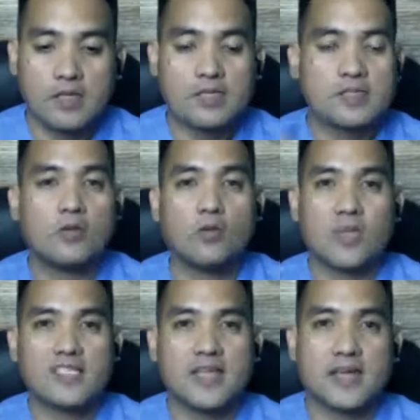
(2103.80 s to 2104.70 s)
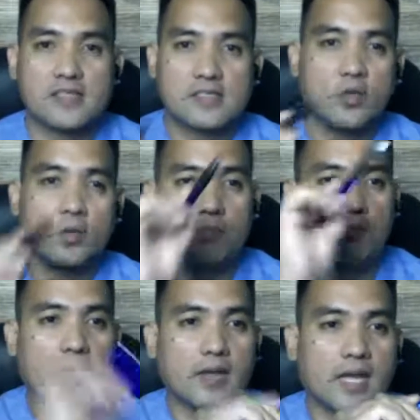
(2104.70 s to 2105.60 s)
So what's next? So
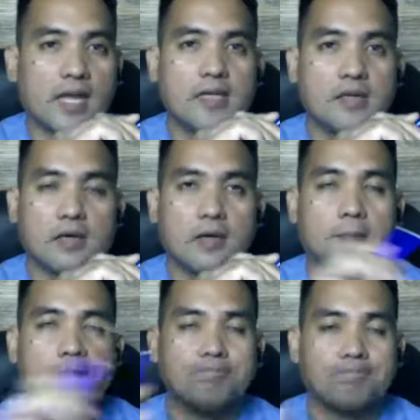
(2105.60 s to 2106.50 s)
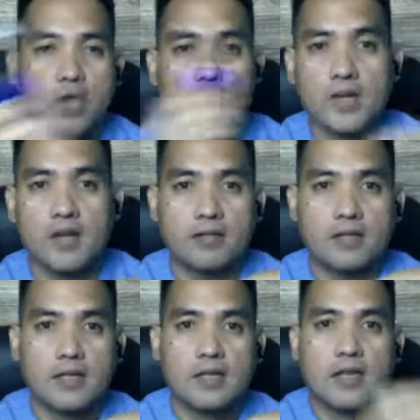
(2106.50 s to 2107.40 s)
Part A, home health,
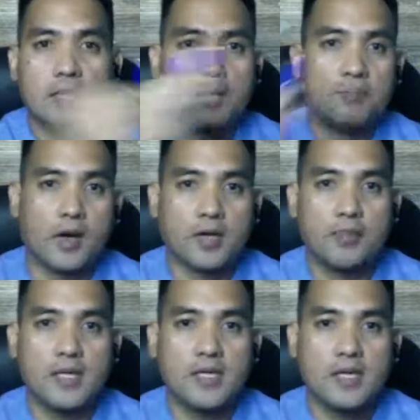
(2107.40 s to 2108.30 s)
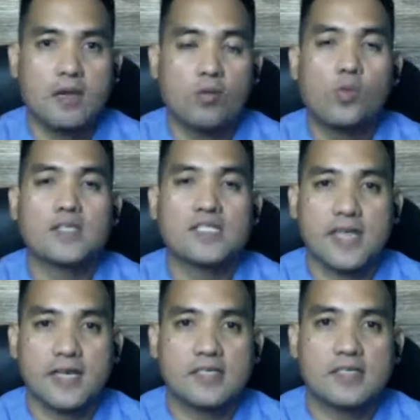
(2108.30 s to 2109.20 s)
and then Part B, what's
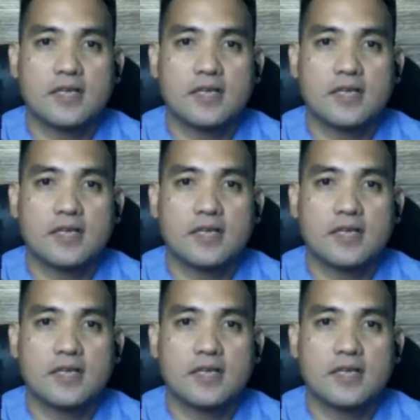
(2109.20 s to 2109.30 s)
next?